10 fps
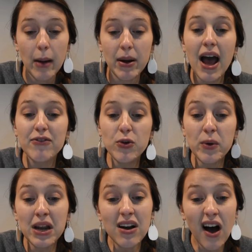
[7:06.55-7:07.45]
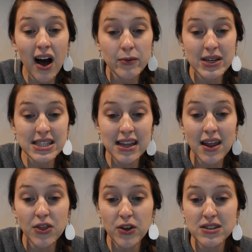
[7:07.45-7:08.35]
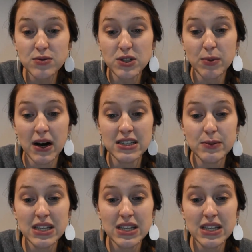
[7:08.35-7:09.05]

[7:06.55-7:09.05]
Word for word: But after reading on, we see that this response